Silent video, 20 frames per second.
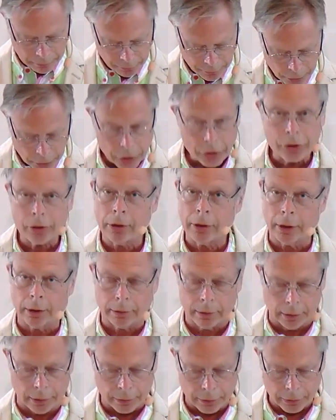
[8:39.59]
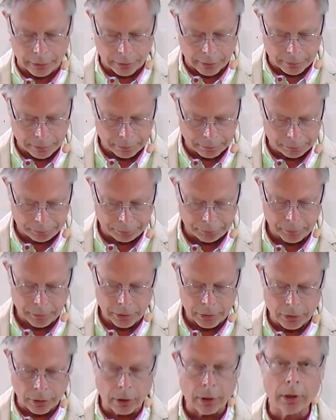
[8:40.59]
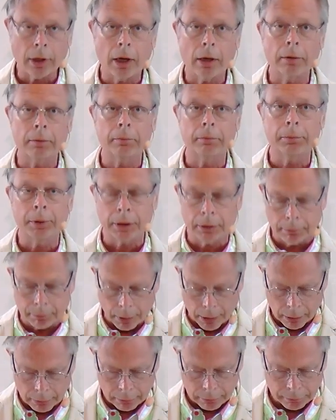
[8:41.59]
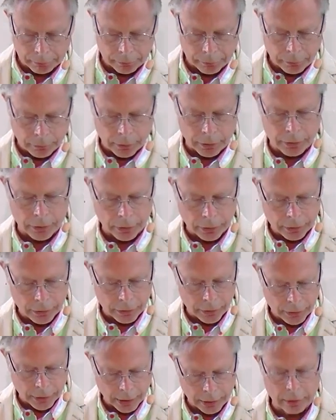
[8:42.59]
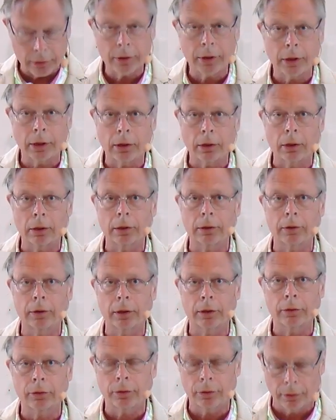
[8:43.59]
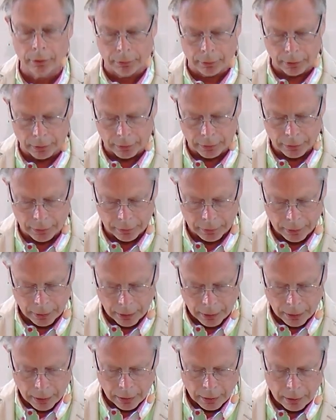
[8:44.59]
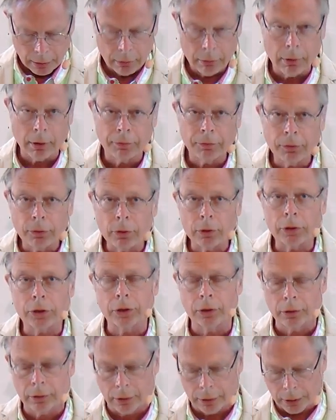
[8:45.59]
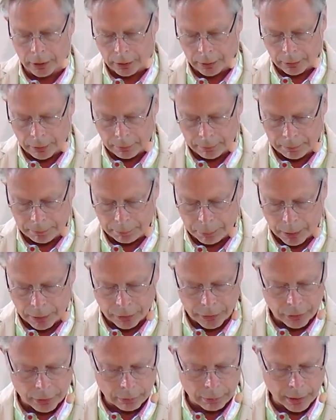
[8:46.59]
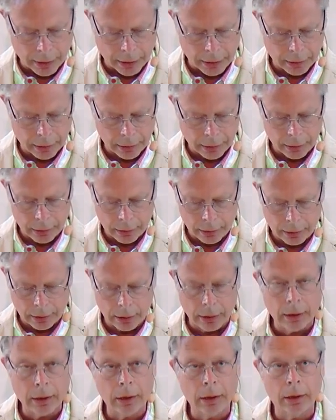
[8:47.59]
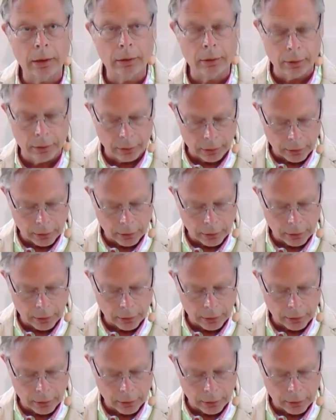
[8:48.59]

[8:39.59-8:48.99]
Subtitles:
virtually at least. Sarah Birnbaum was a second-year architect student who unfortunately passed away in the